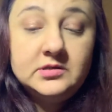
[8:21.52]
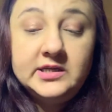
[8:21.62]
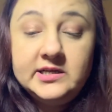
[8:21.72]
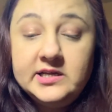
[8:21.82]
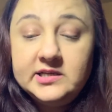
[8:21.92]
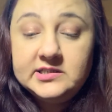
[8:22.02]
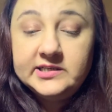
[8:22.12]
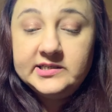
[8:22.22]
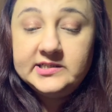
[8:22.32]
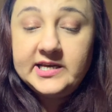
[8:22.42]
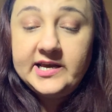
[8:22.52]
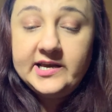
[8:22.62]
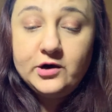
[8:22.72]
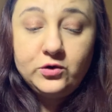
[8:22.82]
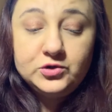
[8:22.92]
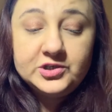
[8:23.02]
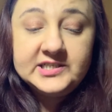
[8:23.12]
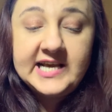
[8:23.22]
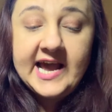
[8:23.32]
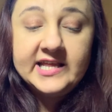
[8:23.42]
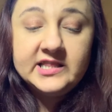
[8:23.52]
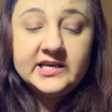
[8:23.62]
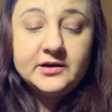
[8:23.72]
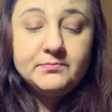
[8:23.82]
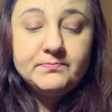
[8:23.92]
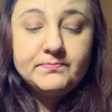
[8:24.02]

And it is a ultra satin lip.